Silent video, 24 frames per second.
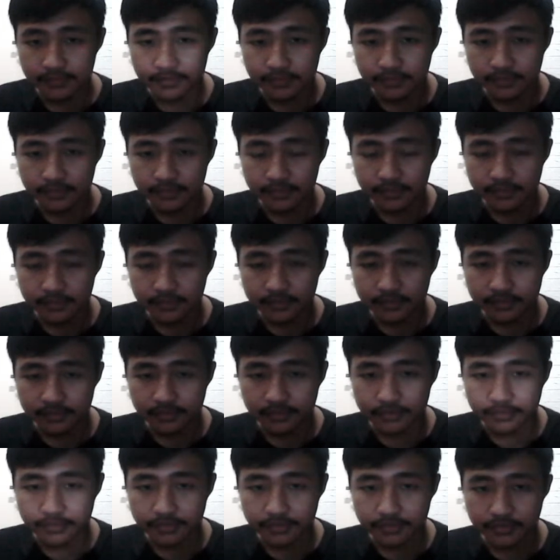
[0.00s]

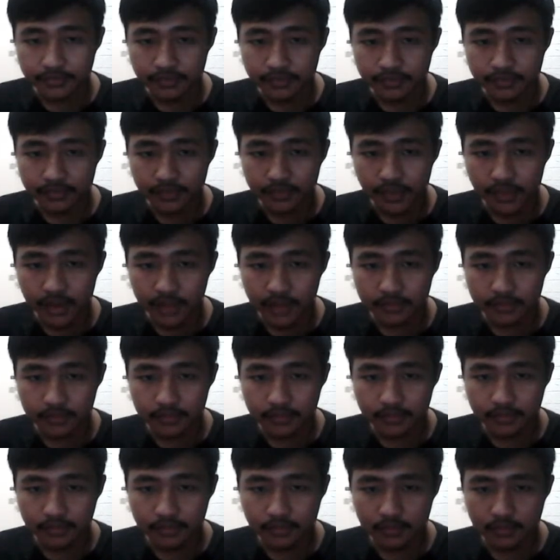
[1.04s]

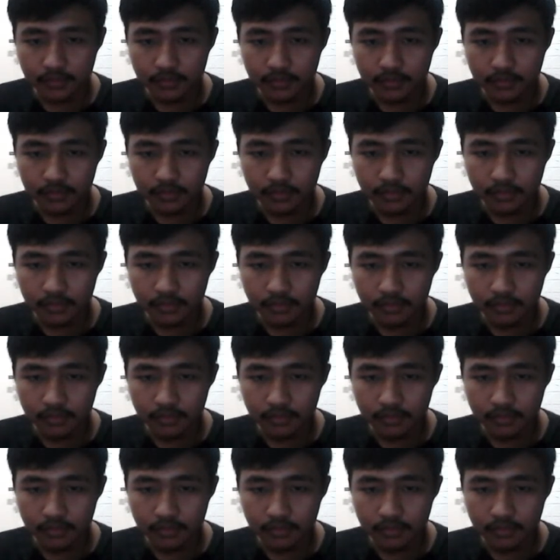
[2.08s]
(no one is talking)